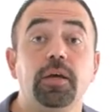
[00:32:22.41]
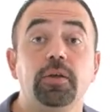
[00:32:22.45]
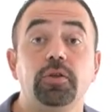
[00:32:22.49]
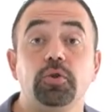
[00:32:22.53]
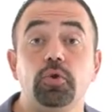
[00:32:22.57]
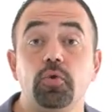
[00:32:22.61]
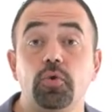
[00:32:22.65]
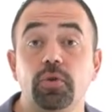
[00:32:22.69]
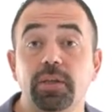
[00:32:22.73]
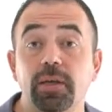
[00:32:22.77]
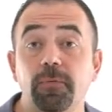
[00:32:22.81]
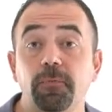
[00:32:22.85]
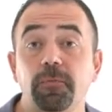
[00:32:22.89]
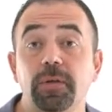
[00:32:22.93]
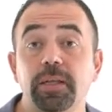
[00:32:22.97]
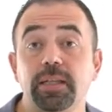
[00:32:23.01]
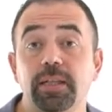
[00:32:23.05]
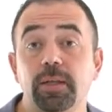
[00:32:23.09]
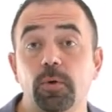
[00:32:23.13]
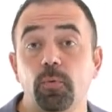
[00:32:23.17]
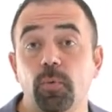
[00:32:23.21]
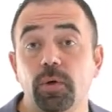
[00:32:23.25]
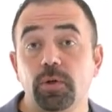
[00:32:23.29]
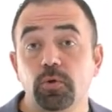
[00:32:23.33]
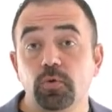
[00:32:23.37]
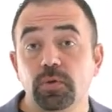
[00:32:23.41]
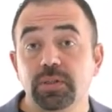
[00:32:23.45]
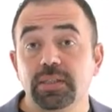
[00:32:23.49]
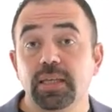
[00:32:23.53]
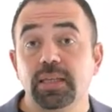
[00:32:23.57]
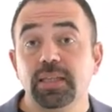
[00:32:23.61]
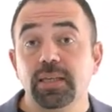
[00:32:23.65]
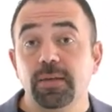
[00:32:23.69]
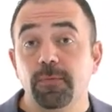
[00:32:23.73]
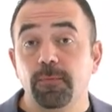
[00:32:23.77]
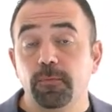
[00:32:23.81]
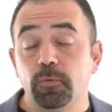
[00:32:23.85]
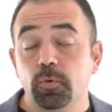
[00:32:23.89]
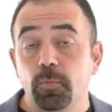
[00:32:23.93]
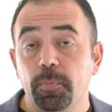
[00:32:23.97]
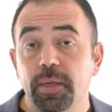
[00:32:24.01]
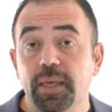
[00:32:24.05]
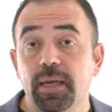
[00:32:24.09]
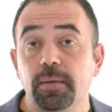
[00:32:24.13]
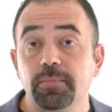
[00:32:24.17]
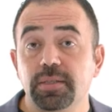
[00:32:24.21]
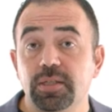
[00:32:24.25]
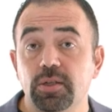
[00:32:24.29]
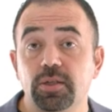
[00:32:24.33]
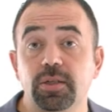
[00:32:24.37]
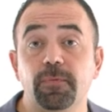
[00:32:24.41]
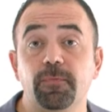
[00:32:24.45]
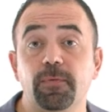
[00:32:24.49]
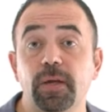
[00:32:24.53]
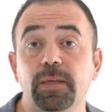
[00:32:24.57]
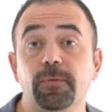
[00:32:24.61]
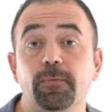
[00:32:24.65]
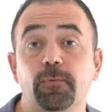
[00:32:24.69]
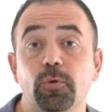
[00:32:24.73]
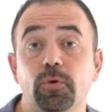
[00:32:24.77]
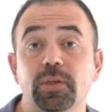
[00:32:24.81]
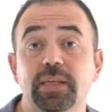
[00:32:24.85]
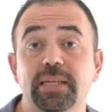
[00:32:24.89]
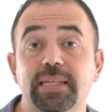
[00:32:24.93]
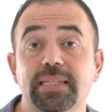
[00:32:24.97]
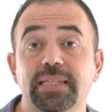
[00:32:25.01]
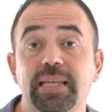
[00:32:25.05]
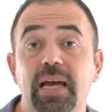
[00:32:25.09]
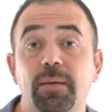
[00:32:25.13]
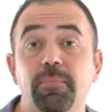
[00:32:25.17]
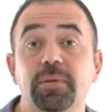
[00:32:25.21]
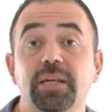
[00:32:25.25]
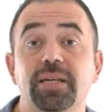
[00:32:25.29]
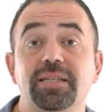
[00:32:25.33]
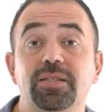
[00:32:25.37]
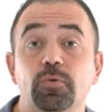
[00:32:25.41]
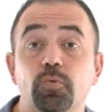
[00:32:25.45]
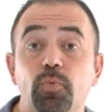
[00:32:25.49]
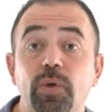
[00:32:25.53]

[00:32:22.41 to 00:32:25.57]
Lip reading: definitely when you study to become certified fraud examiners,